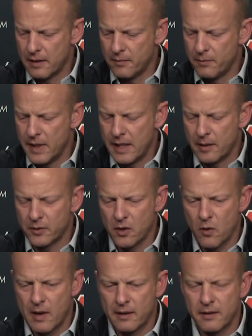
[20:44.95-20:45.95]
being able to
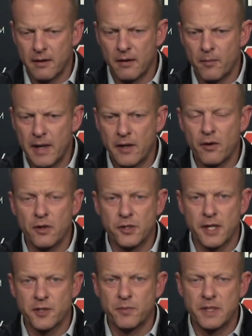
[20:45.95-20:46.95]
go out there, make your
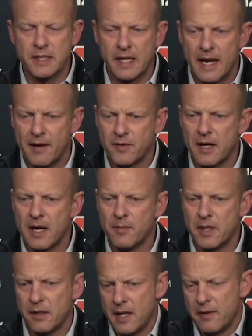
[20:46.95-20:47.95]
adjustments at halftime,
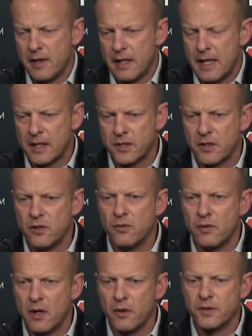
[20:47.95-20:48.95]
and then
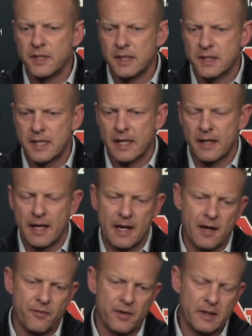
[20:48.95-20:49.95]
executing those in the second
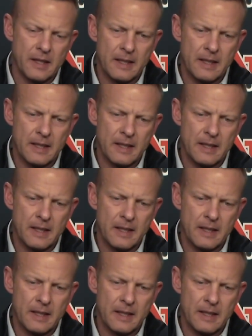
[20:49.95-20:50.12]
half. And